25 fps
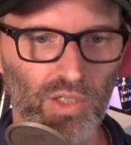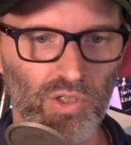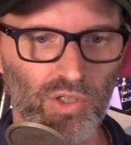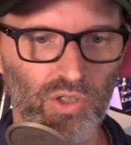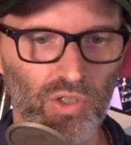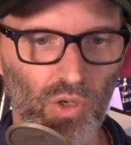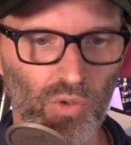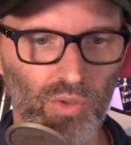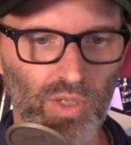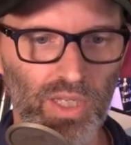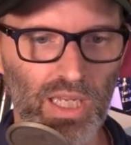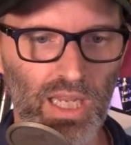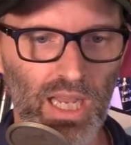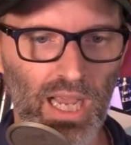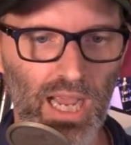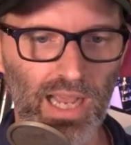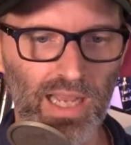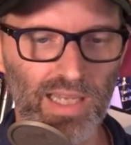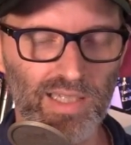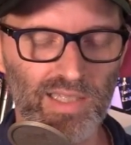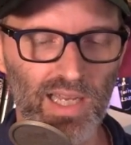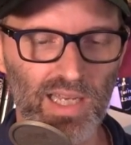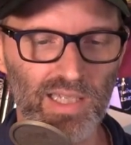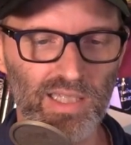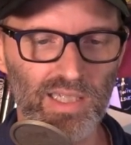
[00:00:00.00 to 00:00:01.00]
Sony
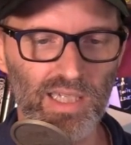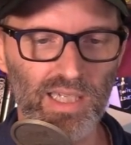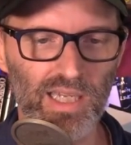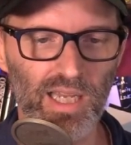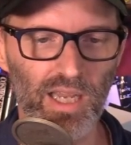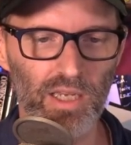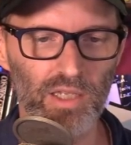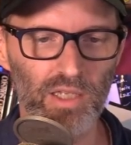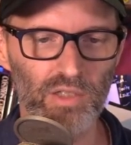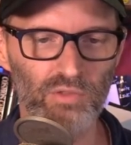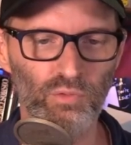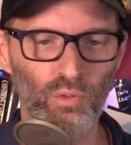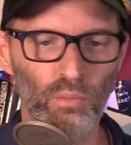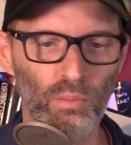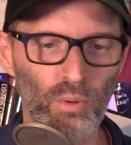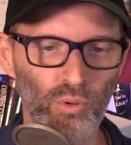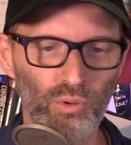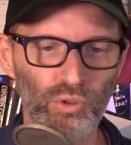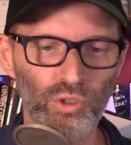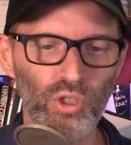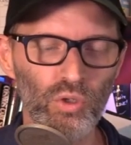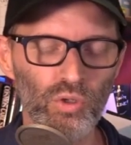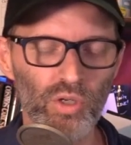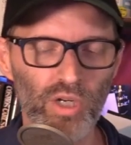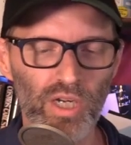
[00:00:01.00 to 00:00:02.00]
has SDKs for
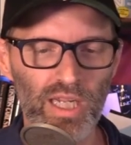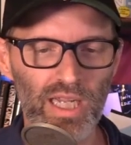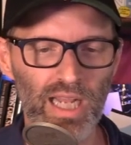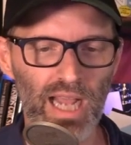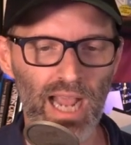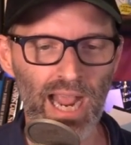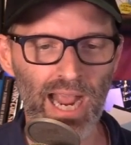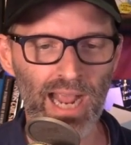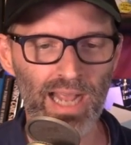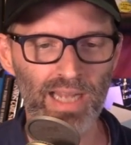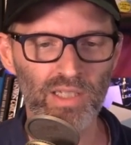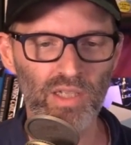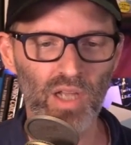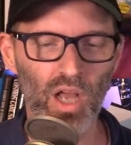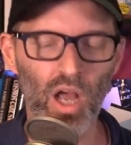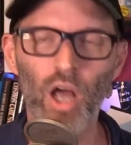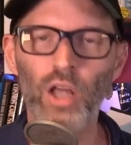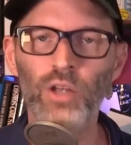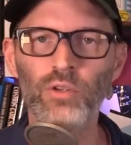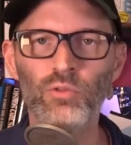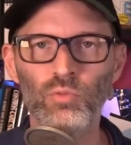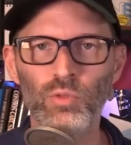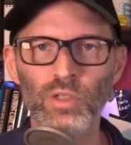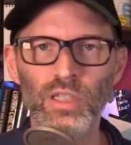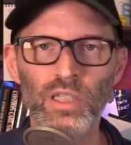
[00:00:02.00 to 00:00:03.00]
both Unity and
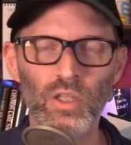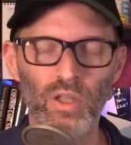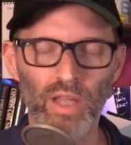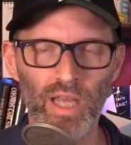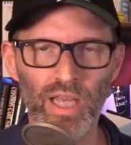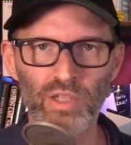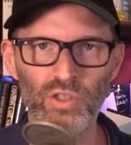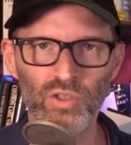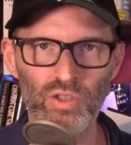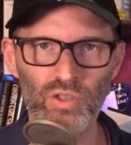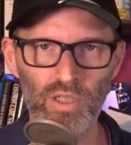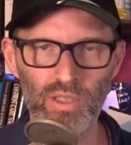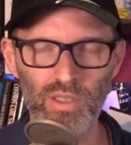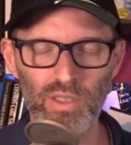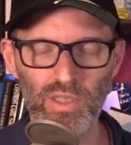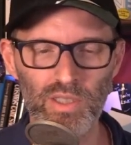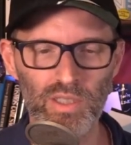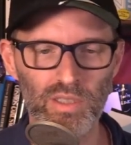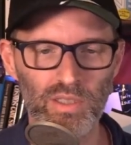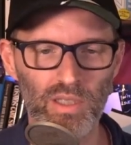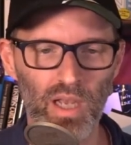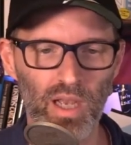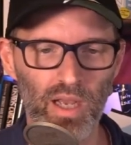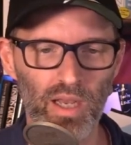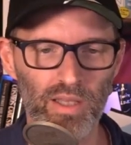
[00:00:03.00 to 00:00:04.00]
Unreal
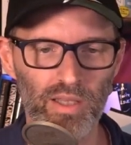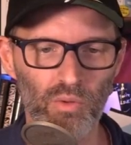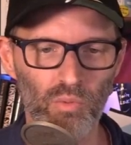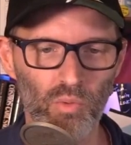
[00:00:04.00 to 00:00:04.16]
engines uh,